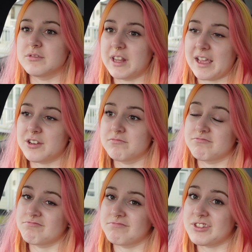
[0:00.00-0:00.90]
late
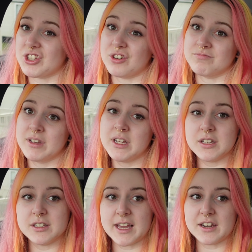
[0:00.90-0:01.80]
so
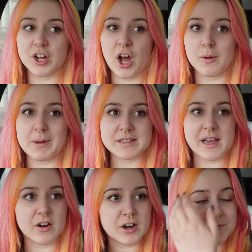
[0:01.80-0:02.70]
you're getting a calmer
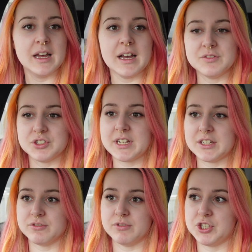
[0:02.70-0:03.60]
sarah i've just
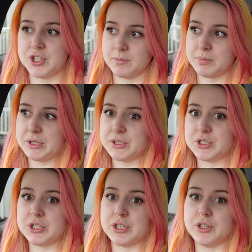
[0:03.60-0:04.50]
had to rush up
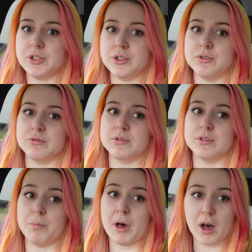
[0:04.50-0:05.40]
to
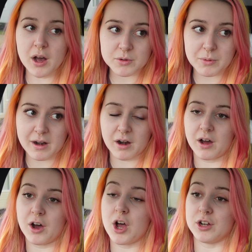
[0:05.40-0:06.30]
the park where
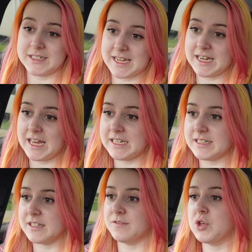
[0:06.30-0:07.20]
our holiday let
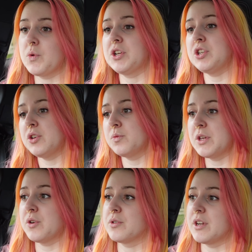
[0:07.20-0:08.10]
is. If you are new,
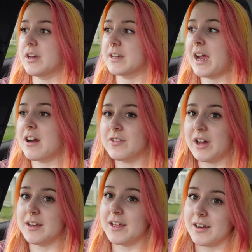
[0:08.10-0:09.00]
we own a
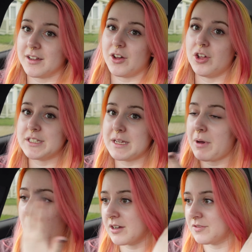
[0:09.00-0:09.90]
caravan at a holiday
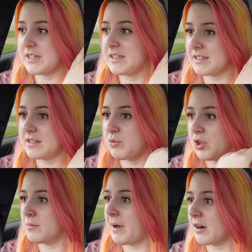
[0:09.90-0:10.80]
park, if you can see them
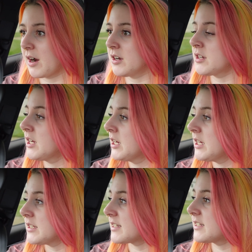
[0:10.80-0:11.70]
all in the background.
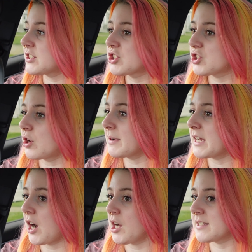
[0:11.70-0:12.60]
There's still so
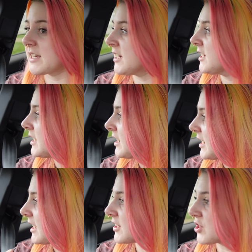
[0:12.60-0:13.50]
many cars here
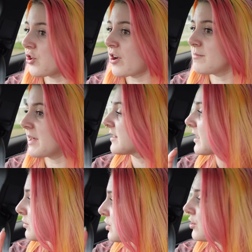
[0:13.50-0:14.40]
and it's annoying me
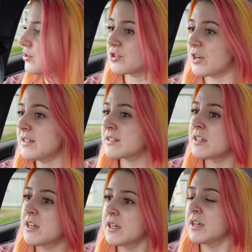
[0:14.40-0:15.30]
because I was so stressed.